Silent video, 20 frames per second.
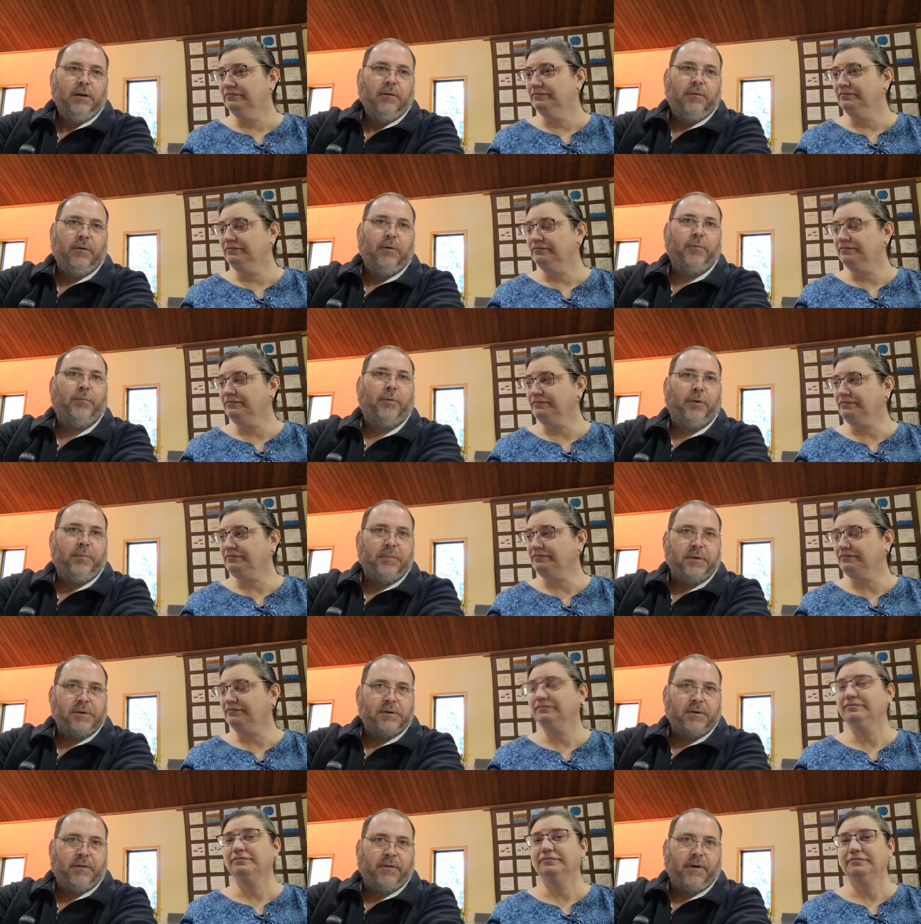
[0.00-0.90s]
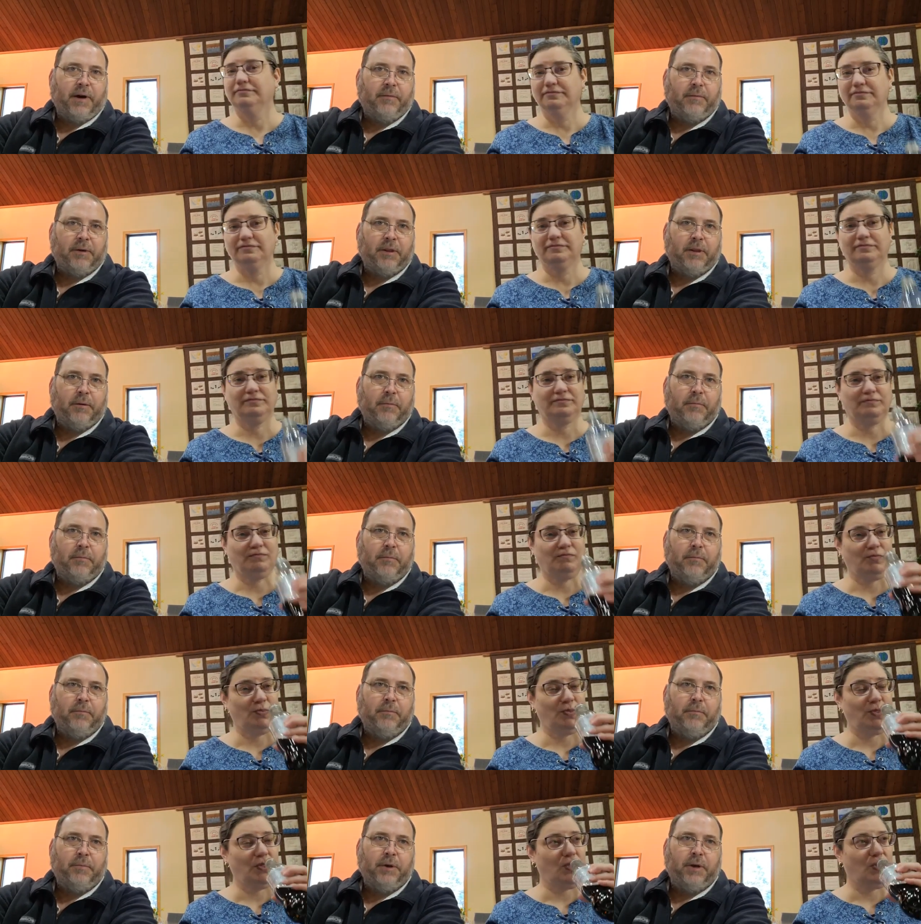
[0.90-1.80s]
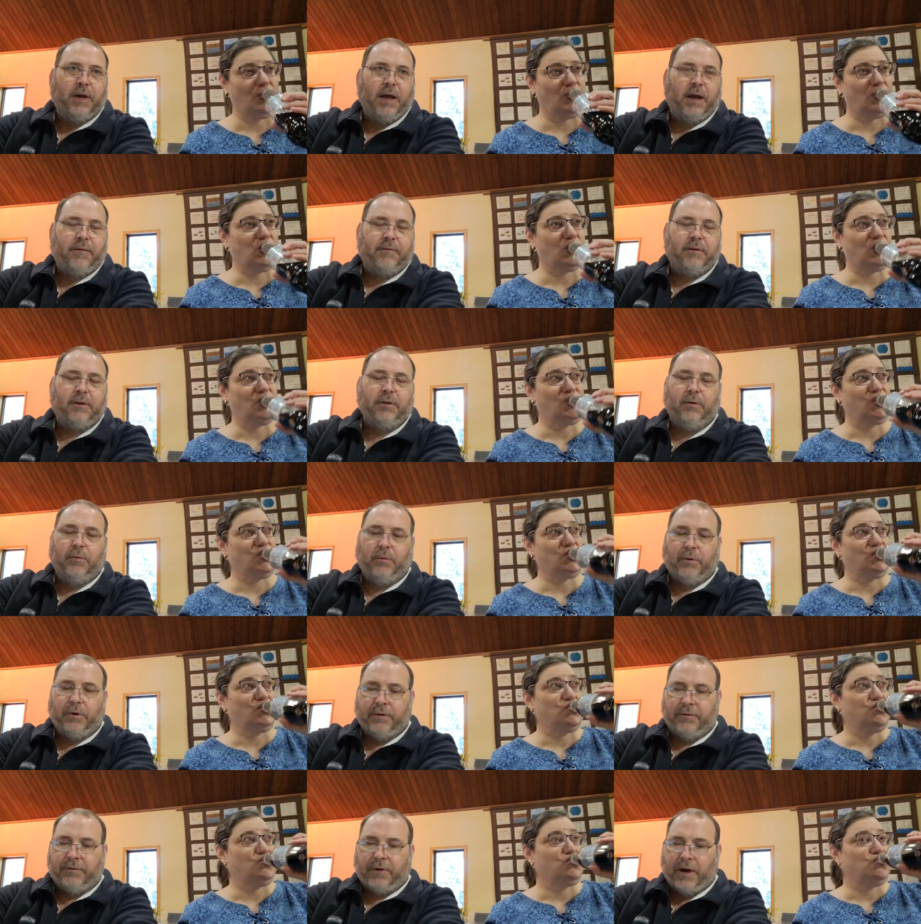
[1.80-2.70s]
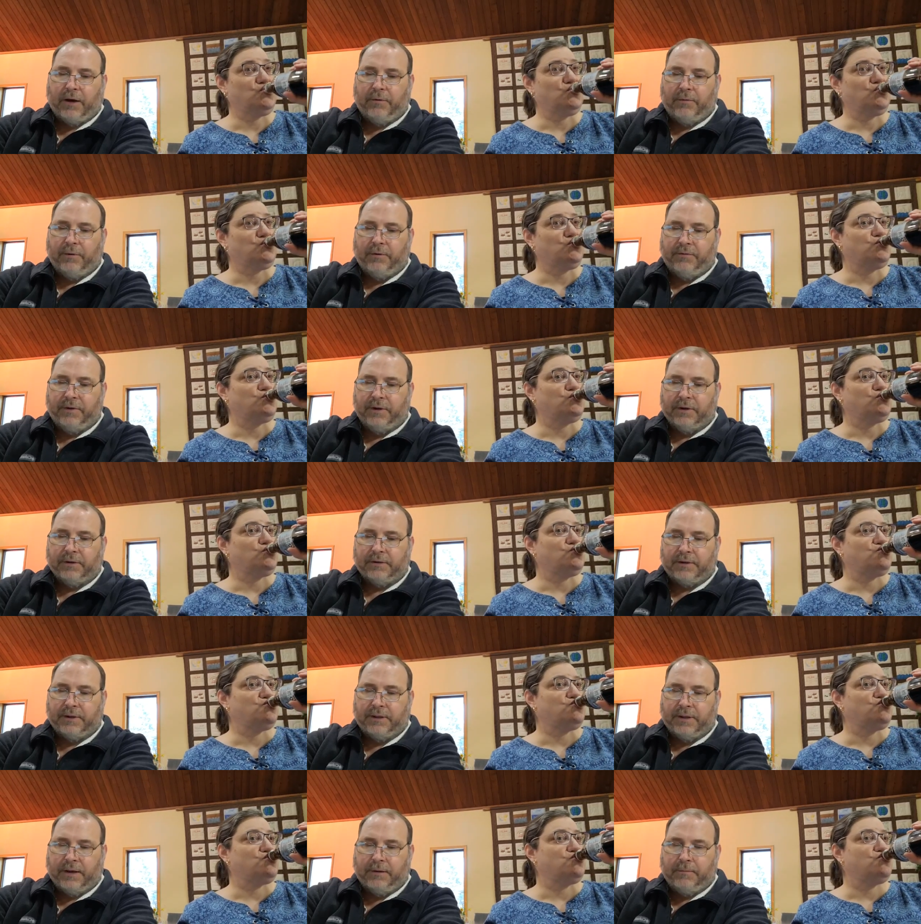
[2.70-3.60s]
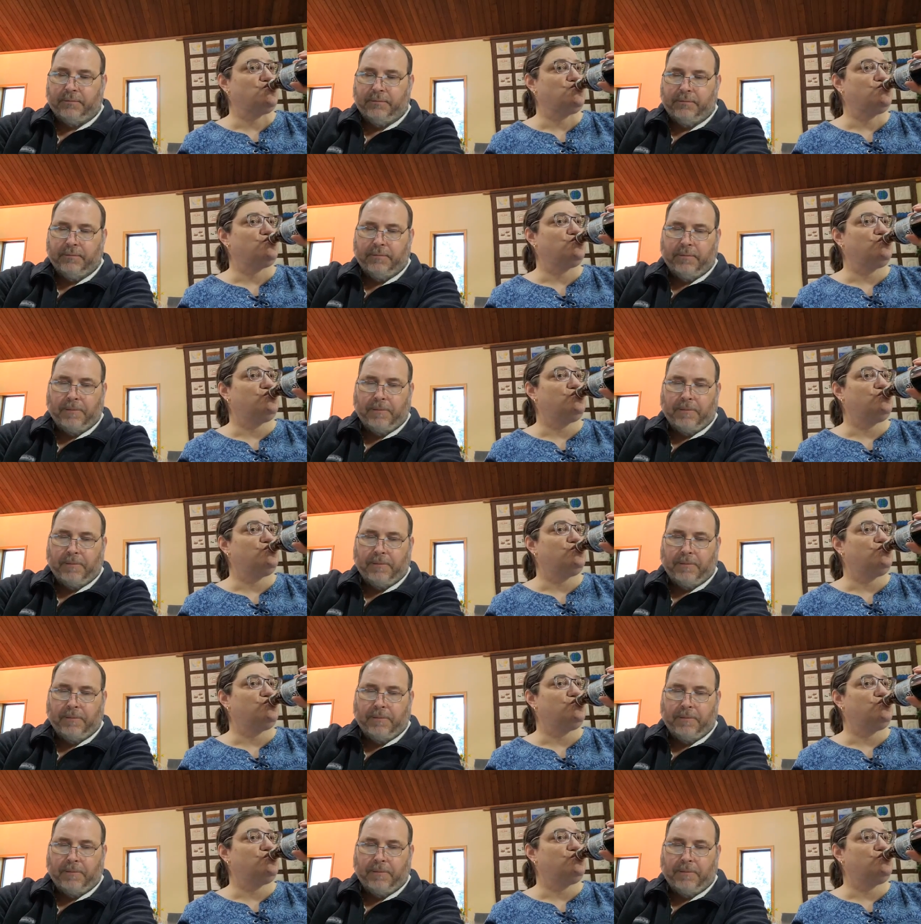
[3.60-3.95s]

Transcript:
Speaker 1: for the purpose of having them be, having the Word of God revealed to them.